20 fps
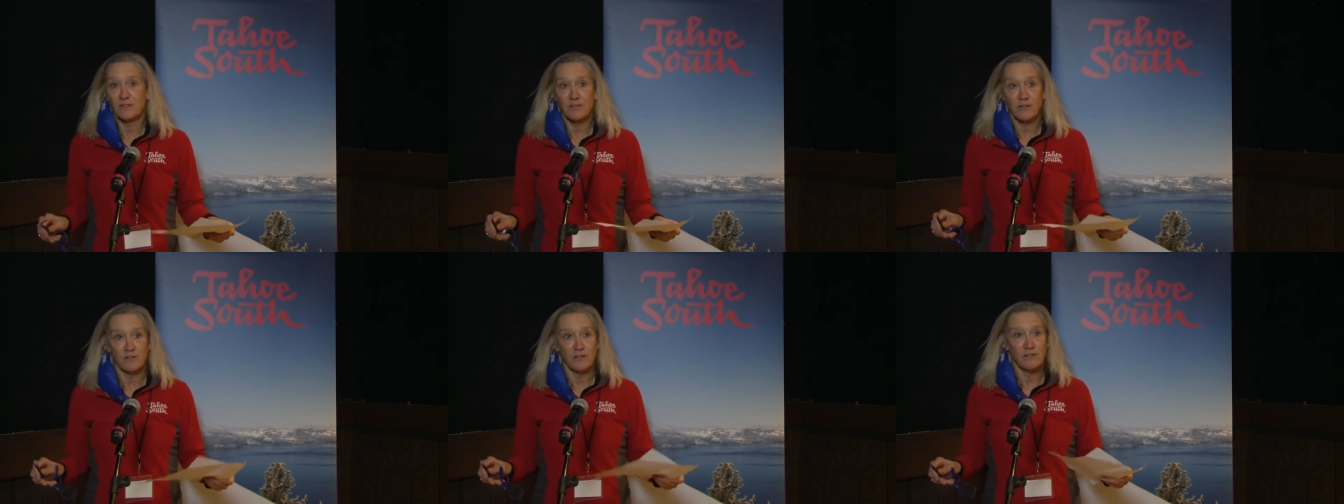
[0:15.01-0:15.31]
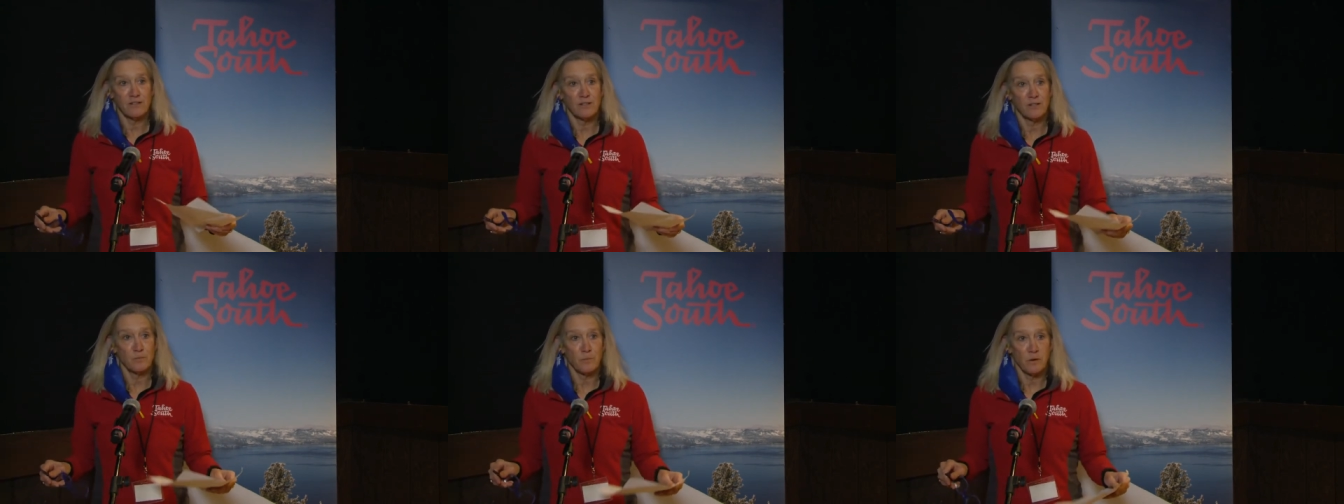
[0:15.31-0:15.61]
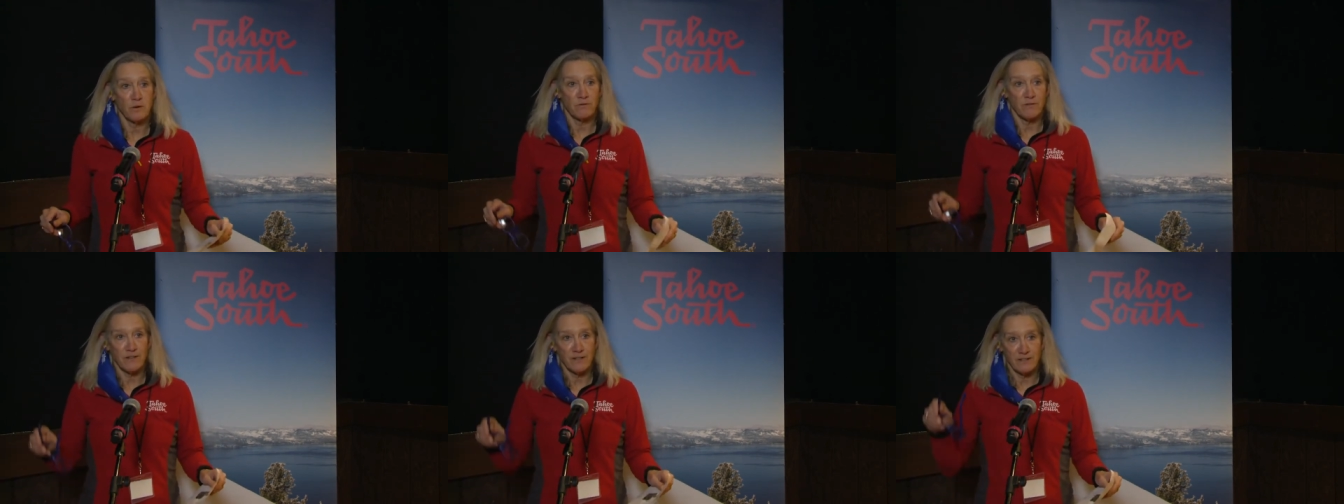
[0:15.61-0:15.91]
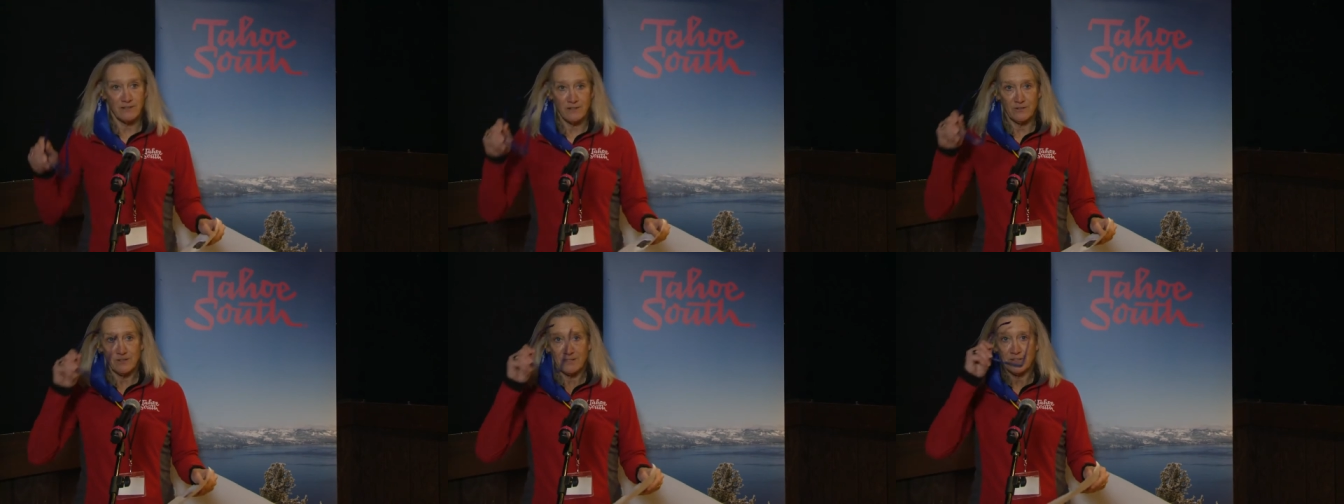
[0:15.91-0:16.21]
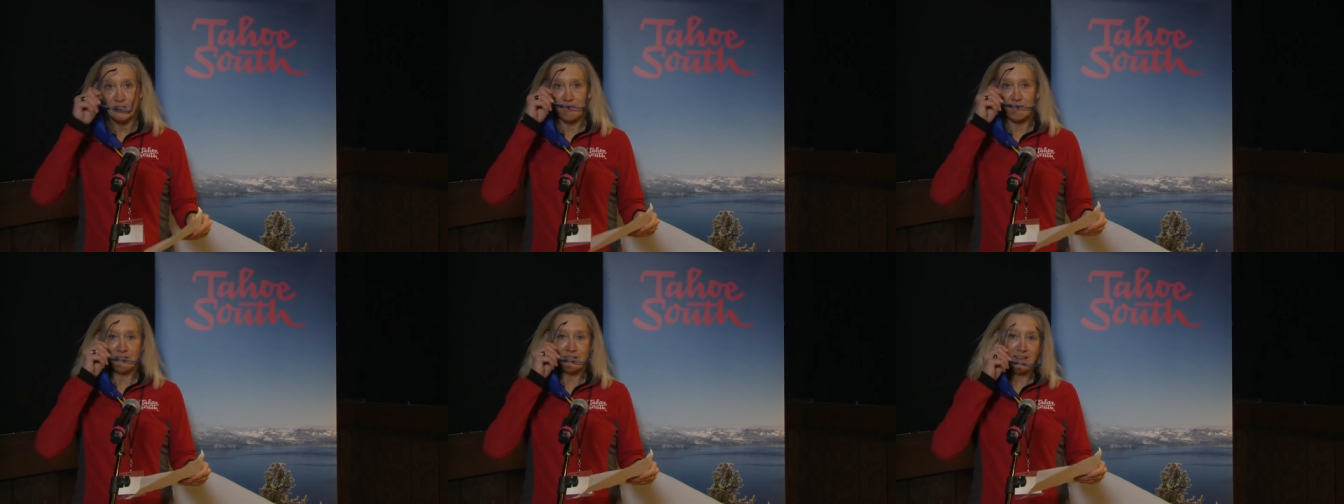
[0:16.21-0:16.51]
So this is perfect. So
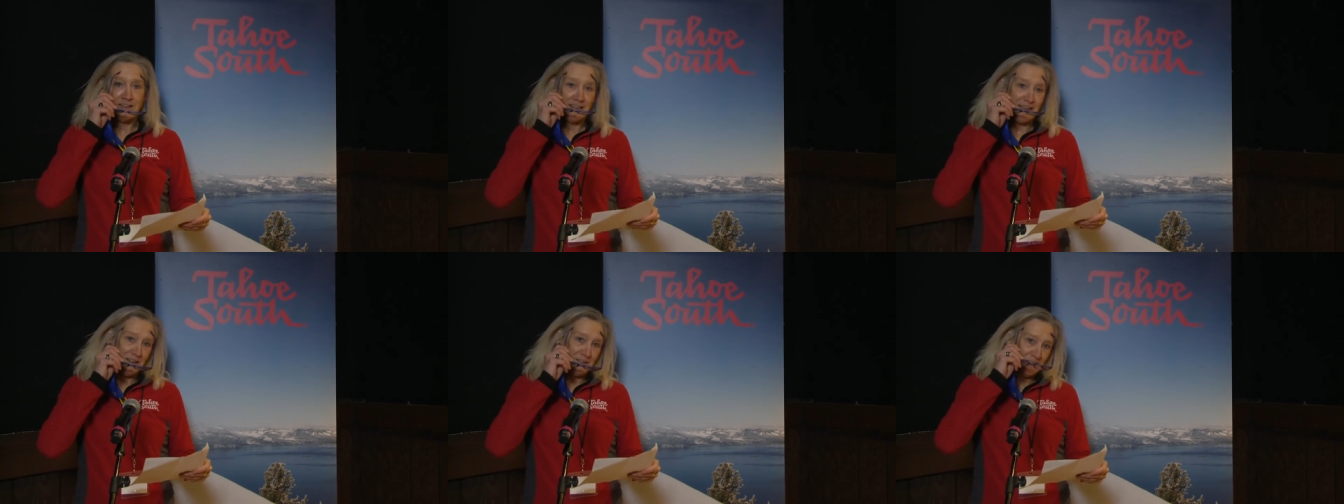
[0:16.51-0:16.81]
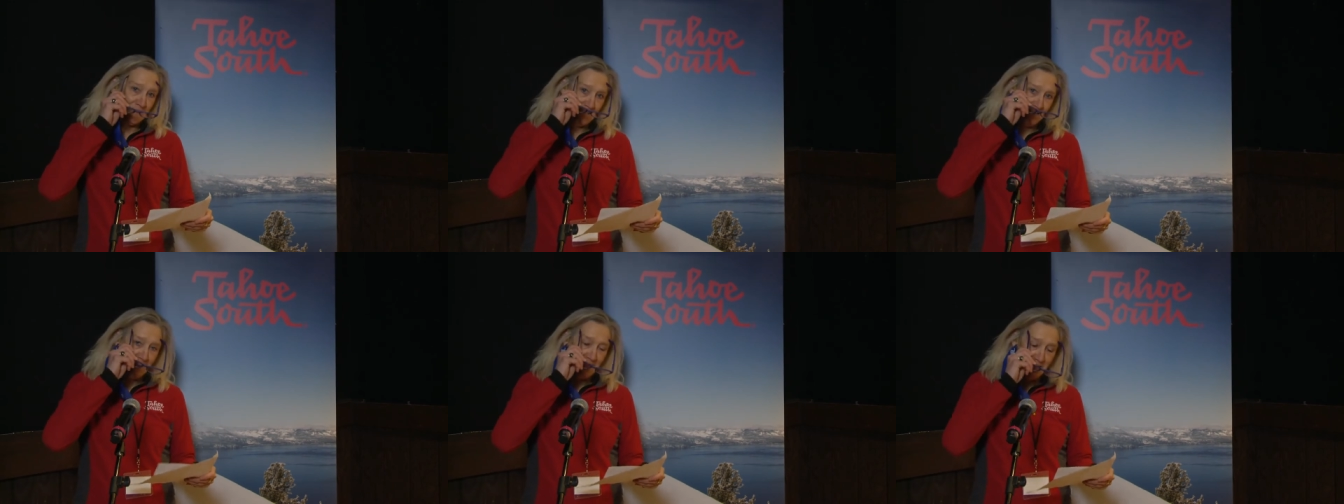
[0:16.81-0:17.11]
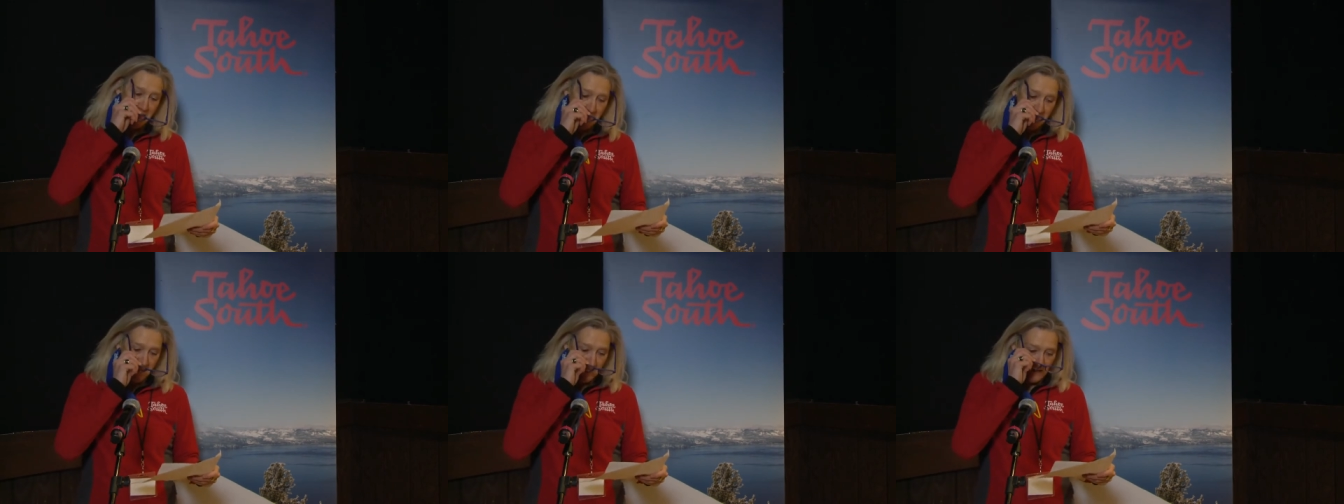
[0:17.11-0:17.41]
it's just like outside.